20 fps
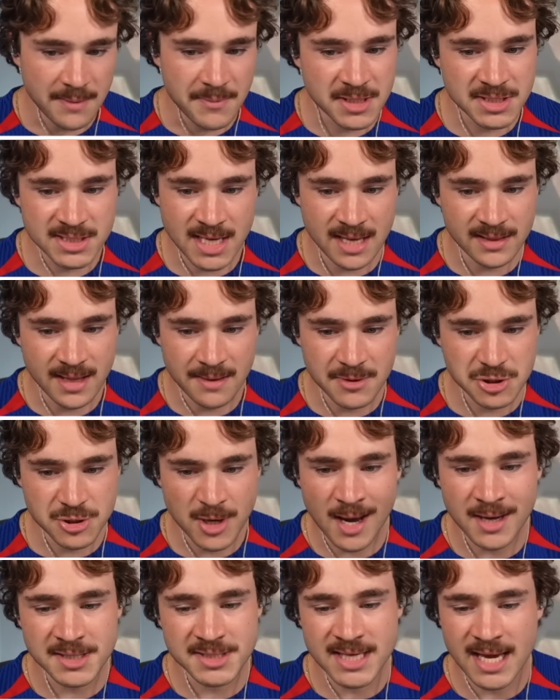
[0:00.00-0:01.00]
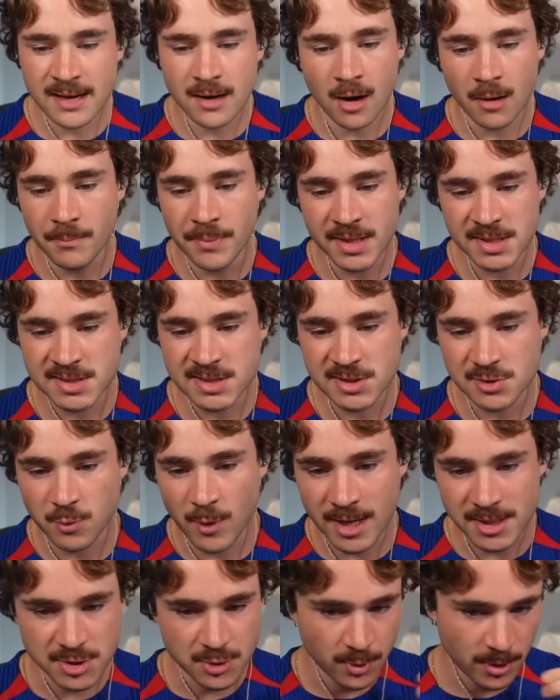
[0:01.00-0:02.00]
be trying to stand on business
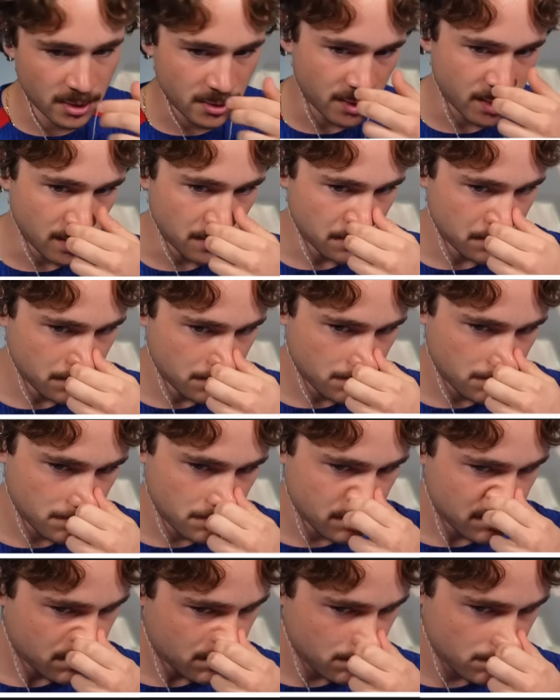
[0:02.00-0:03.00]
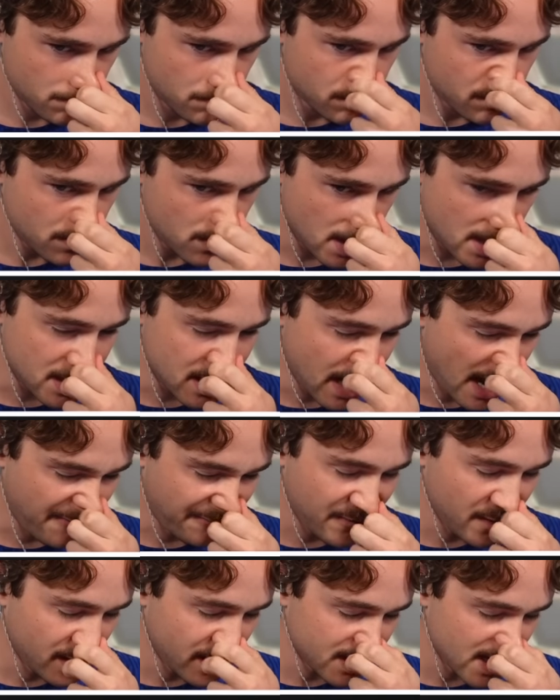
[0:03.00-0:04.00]
way too early. And I
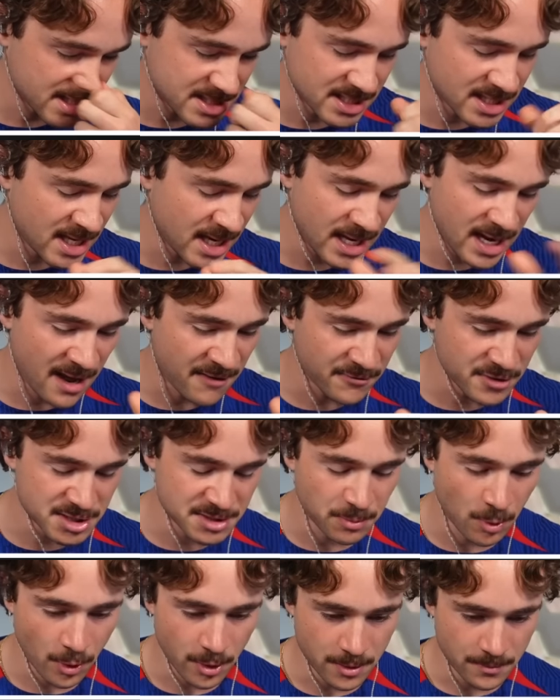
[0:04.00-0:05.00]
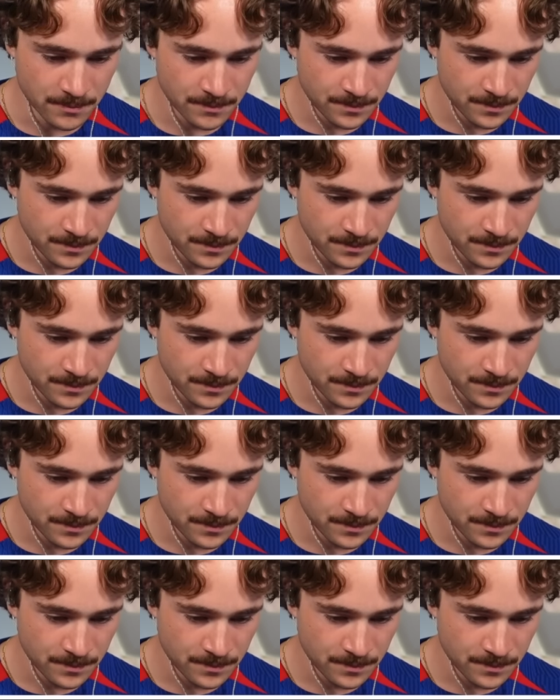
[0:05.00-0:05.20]
feel like that's a thing in every sport.